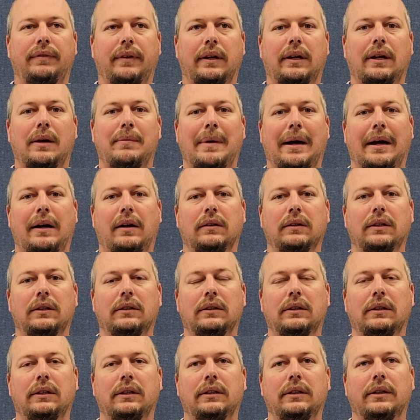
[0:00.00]
they come out
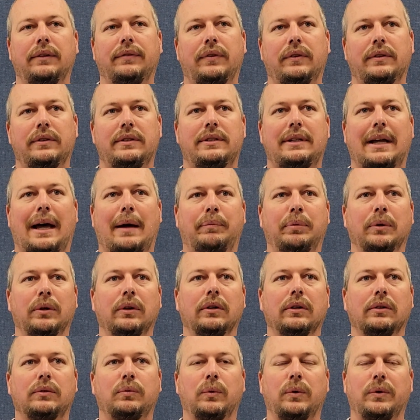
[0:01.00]
in different type
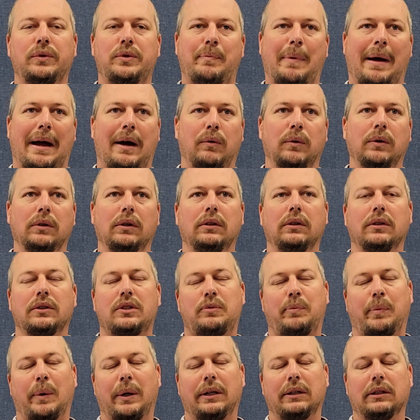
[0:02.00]
looks, where it's power looks,
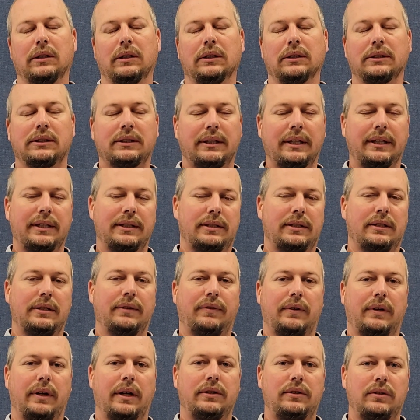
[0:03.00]
spread looks, things of
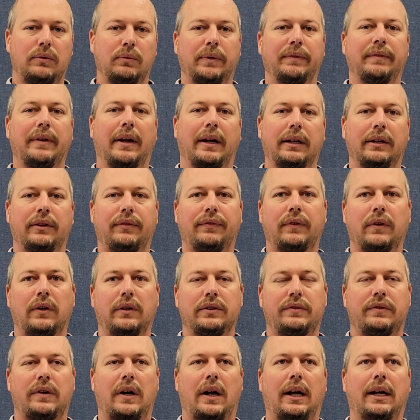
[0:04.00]
different nature, we've got to get the
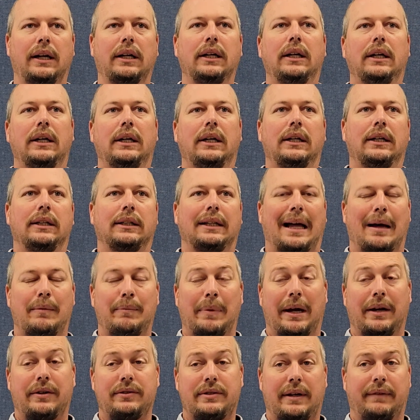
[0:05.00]
fronts right.
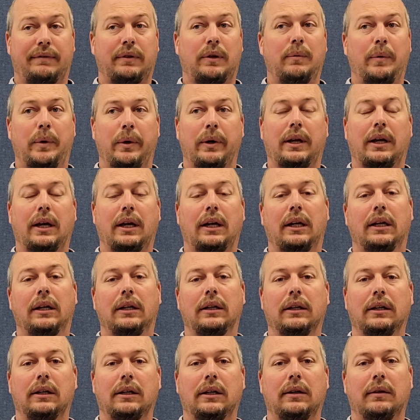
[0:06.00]
Linebackers have to communicate,
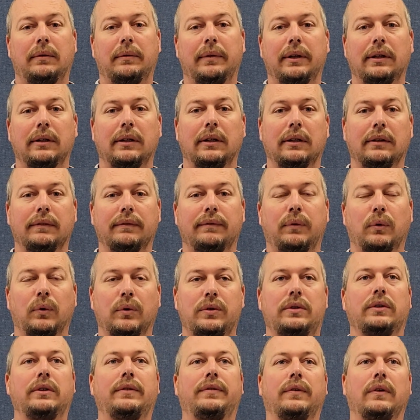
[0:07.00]
and
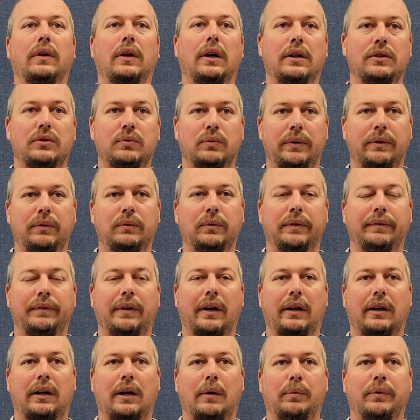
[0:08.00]
fortunately for us, we've
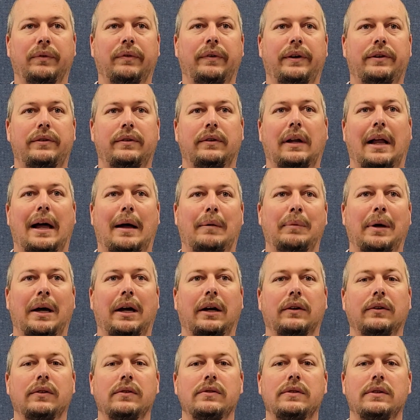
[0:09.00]
got a couple of veteran
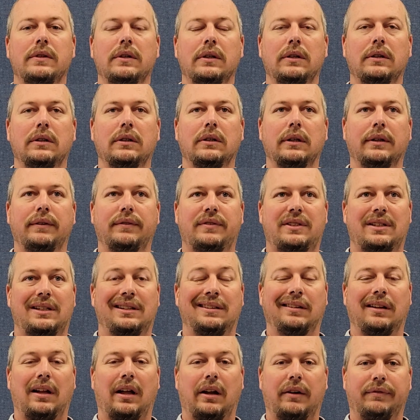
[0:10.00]
linebackers that have seen
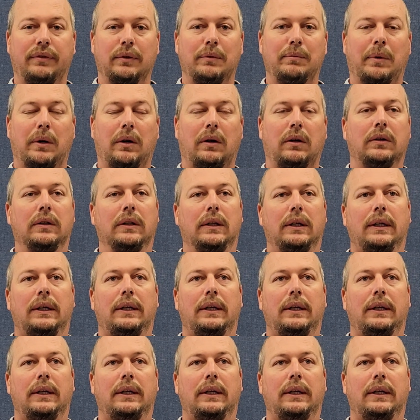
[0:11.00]
a lot of football.